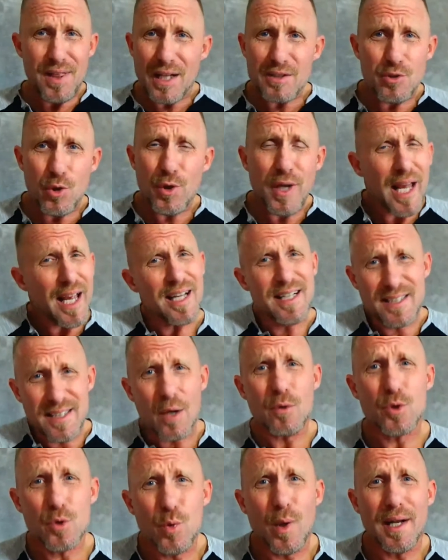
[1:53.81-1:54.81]
that's okay, because I
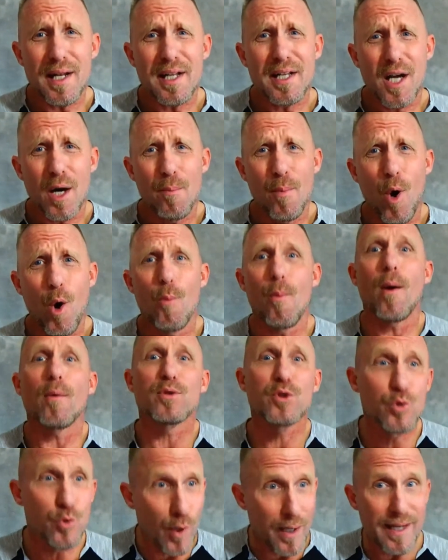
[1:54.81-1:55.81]
was ready to come home. I
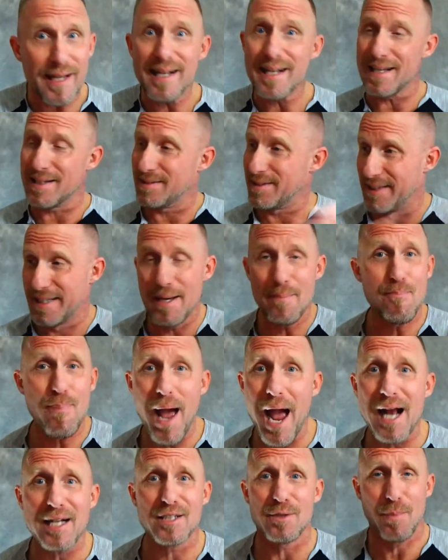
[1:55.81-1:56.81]
was ready to get
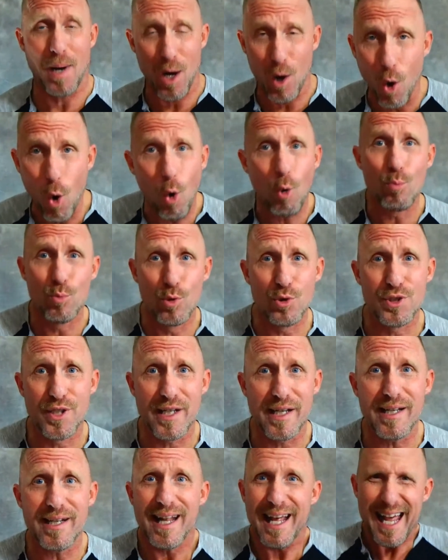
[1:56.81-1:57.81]
back to my home
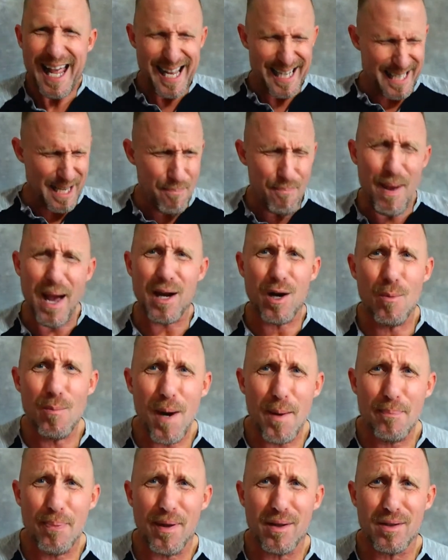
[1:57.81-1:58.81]
routine and get back on my
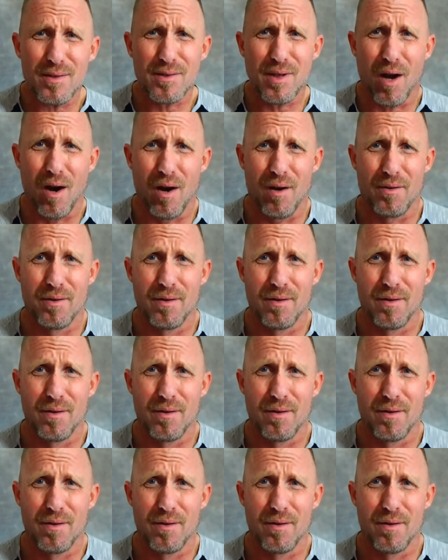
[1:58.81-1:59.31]
Peloton.